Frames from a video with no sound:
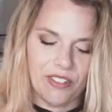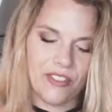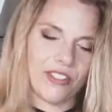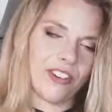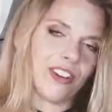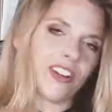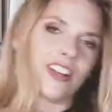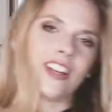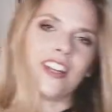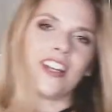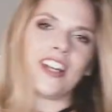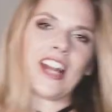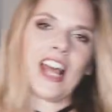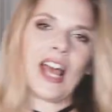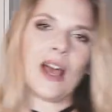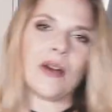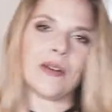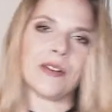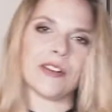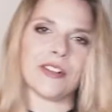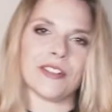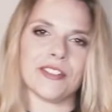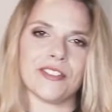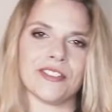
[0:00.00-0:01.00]
for a good
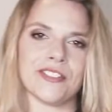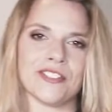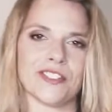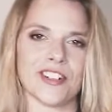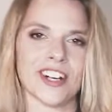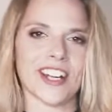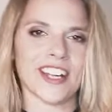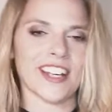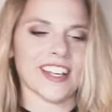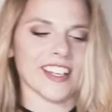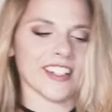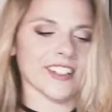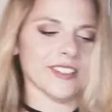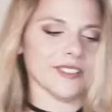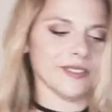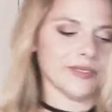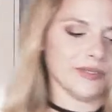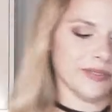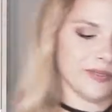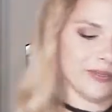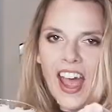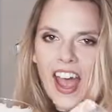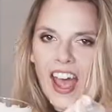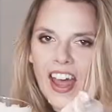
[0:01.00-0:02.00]
hour of drinking.
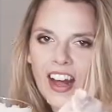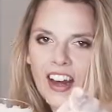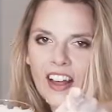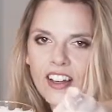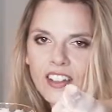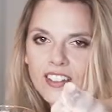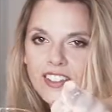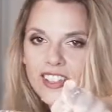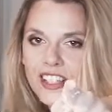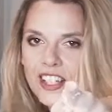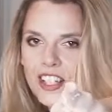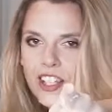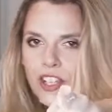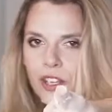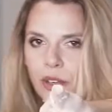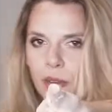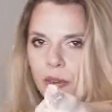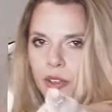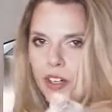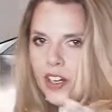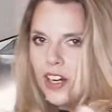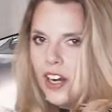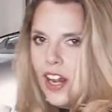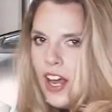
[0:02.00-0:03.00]
And I'll see you
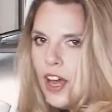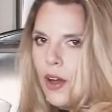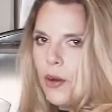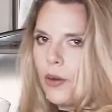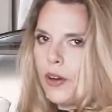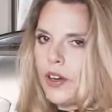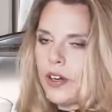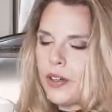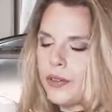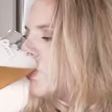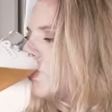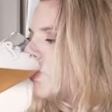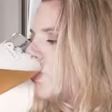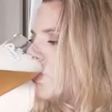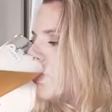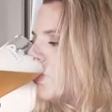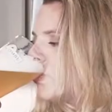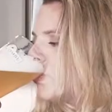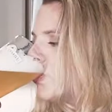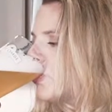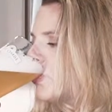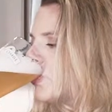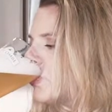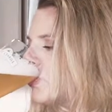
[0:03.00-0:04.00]
in an hour.
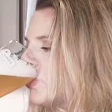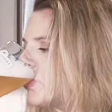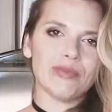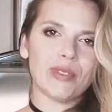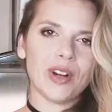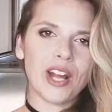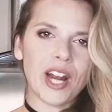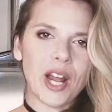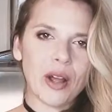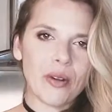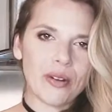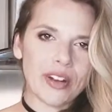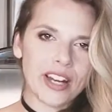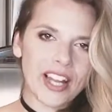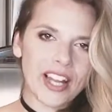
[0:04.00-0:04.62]
1 hour